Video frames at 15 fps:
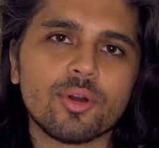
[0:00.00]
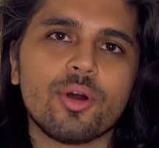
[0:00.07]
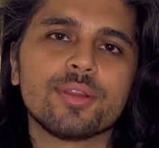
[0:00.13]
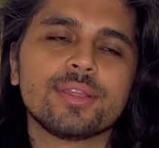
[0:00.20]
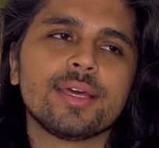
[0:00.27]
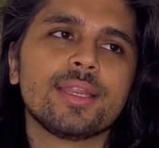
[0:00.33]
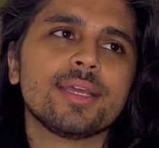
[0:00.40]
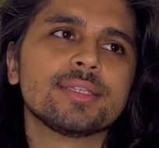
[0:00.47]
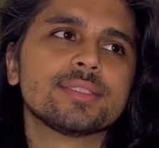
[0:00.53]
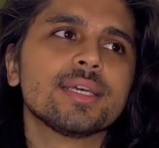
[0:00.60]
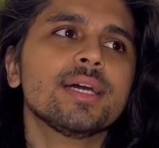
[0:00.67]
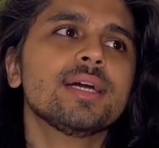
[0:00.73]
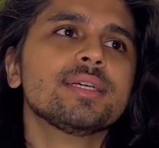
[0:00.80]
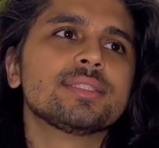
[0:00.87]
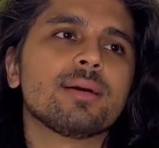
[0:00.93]
or there is
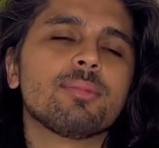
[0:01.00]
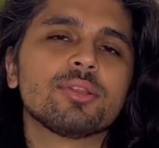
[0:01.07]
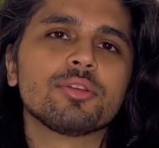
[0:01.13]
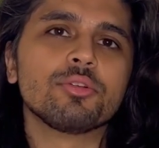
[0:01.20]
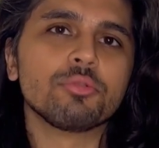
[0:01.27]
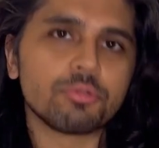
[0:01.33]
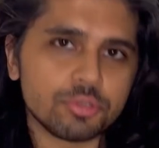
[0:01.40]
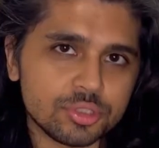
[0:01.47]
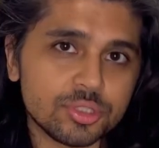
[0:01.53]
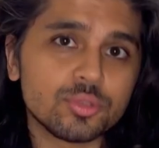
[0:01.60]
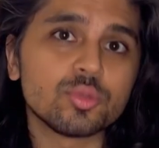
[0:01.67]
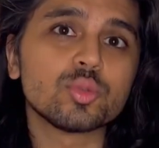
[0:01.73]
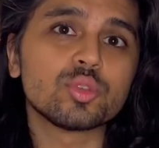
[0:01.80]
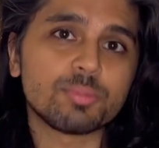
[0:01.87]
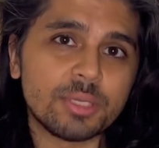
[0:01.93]
some other nutritionist
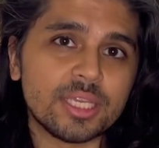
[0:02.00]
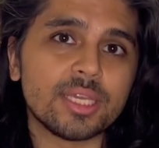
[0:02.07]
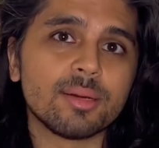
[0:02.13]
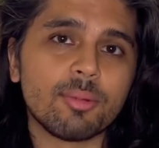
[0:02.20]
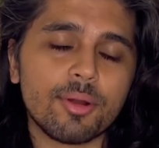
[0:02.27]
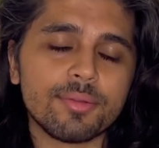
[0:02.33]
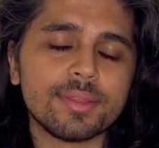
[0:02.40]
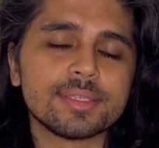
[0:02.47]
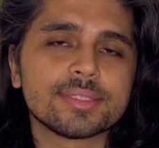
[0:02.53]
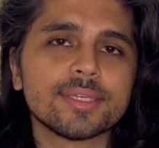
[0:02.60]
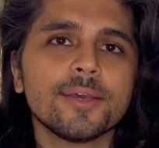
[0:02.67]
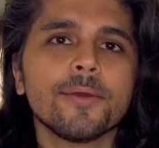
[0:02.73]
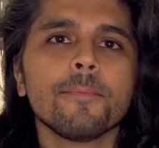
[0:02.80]
who is speaking about this,